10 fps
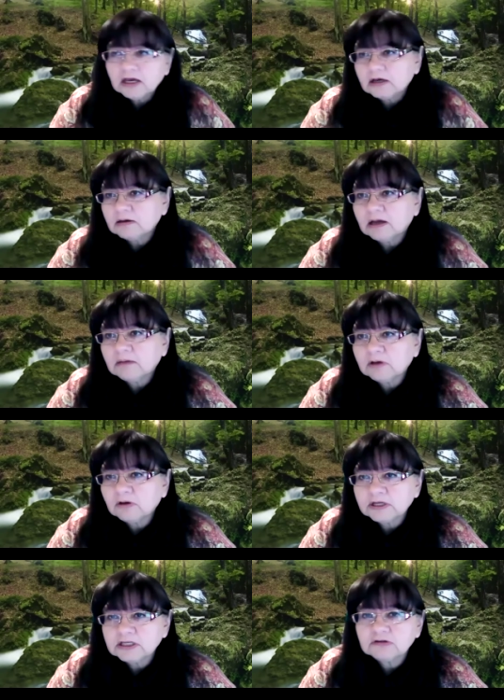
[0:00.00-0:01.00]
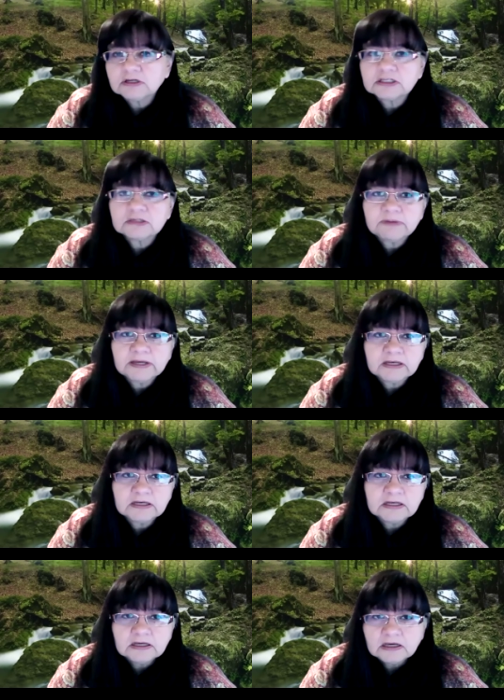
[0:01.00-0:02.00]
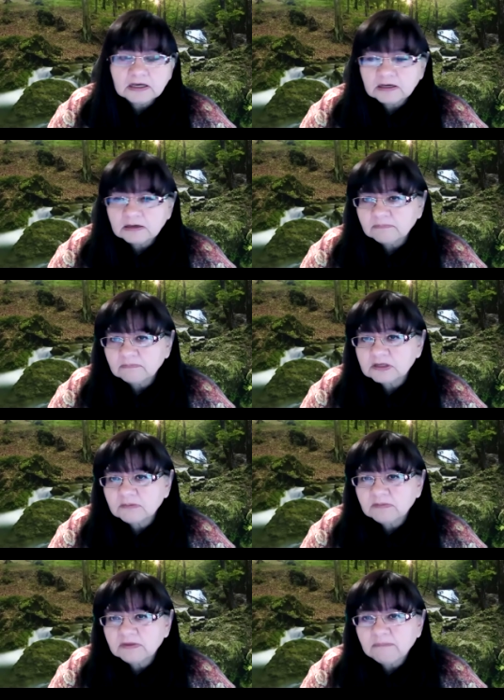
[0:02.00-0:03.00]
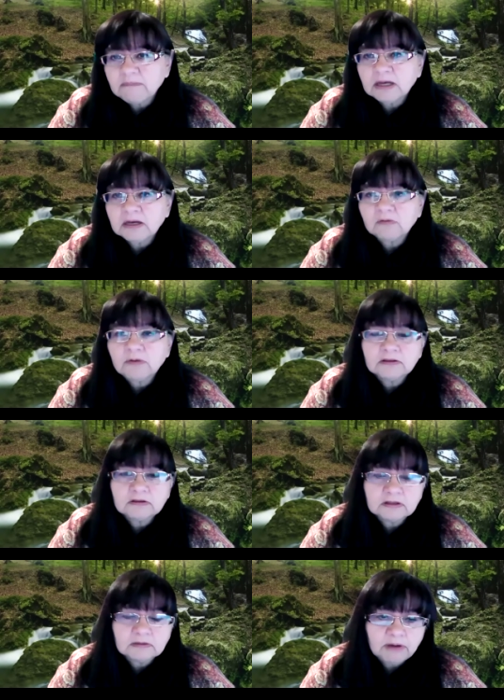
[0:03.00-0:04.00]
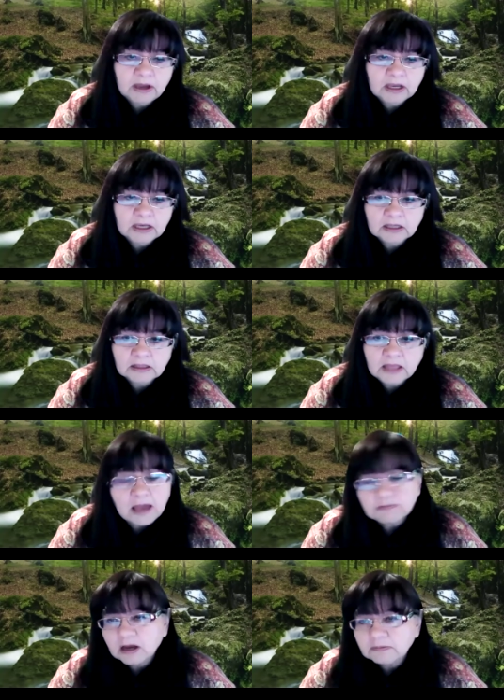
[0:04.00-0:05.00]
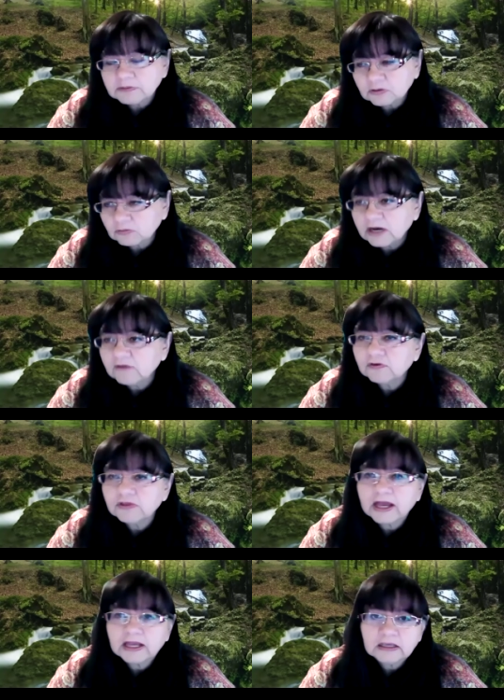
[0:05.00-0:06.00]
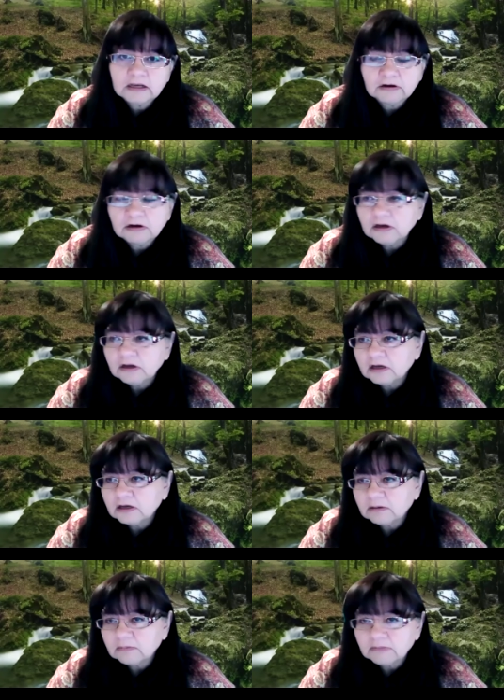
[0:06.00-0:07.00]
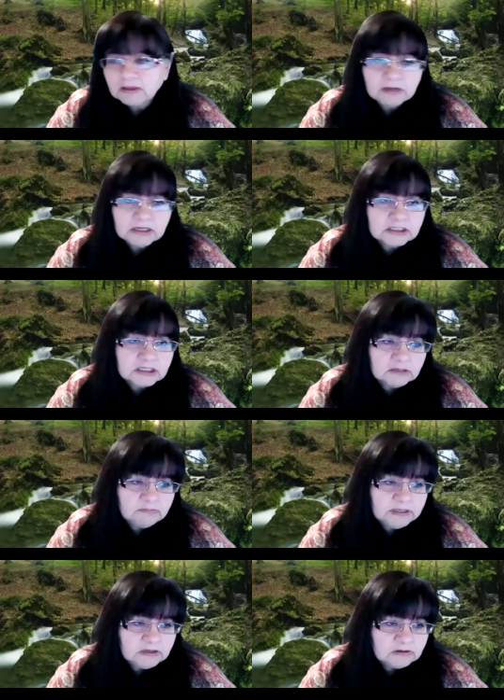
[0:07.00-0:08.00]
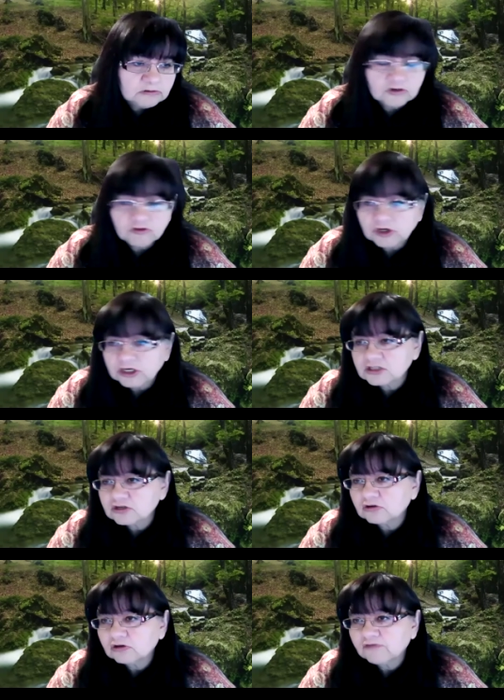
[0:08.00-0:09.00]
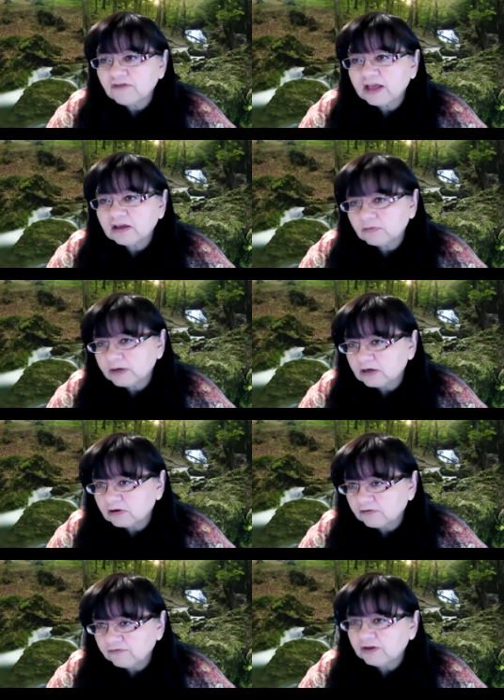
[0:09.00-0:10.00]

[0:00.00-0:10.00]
I'm going to expend some of that money rather than buying laptops or whatever that year. That money is going to be used for an external evaluator